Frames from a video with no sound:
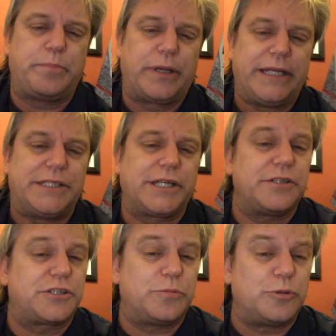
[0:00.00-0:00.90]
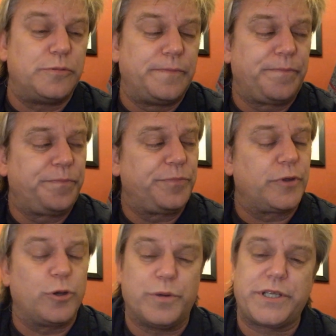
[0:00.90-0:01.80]
police constable
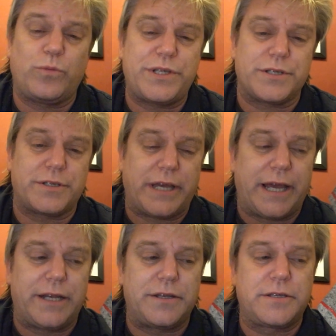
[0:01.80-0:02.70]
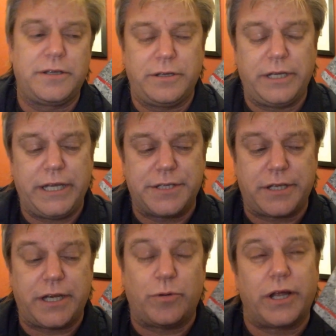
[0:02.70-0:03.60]
who is a wizard and
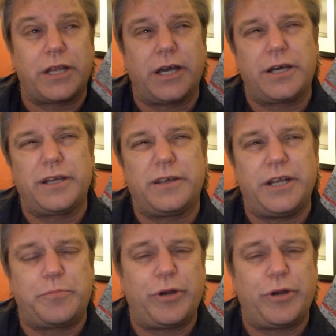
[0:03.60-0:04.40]
is an